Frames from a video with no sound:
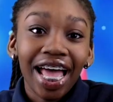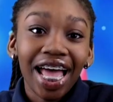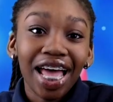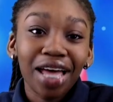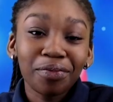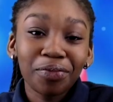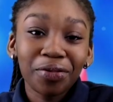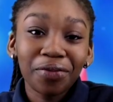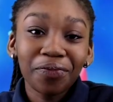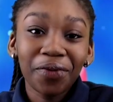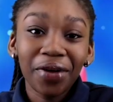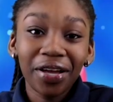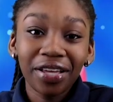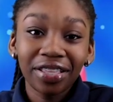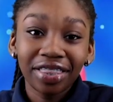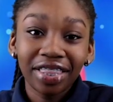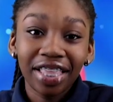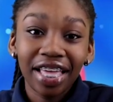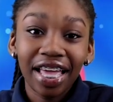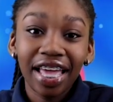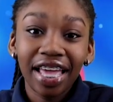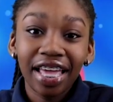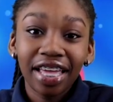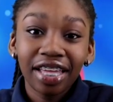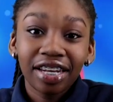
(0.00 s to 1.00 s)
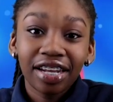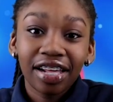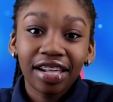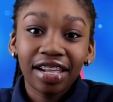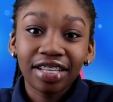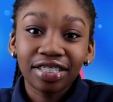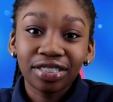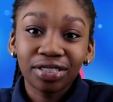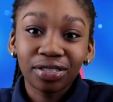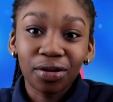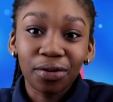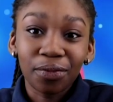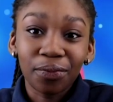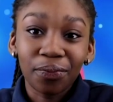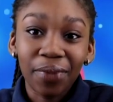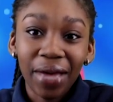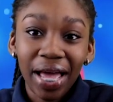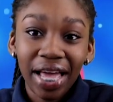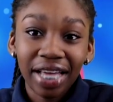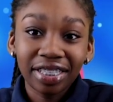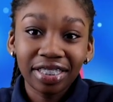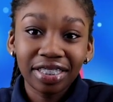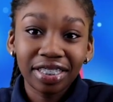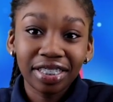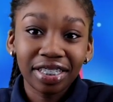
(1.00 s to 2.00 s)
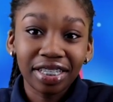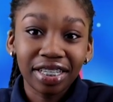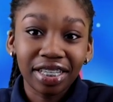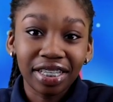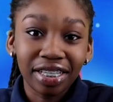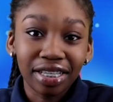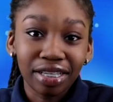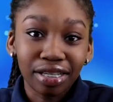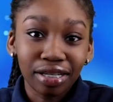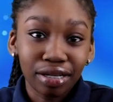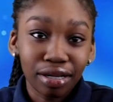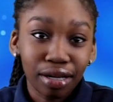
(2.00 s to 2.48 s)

Happy birthday! Now let's go back to Nia.